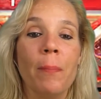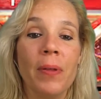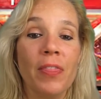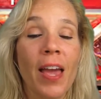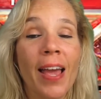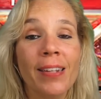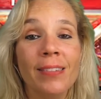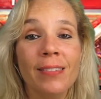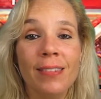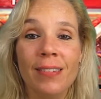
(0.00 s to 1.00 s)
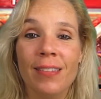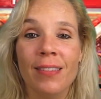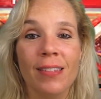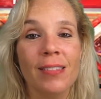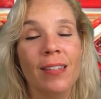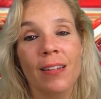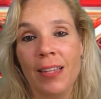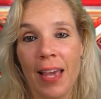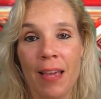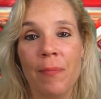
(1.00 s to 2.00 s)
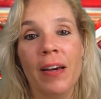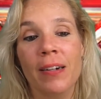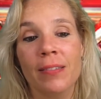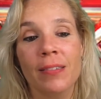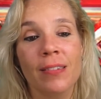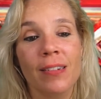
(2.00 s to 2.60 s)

But then the sun came out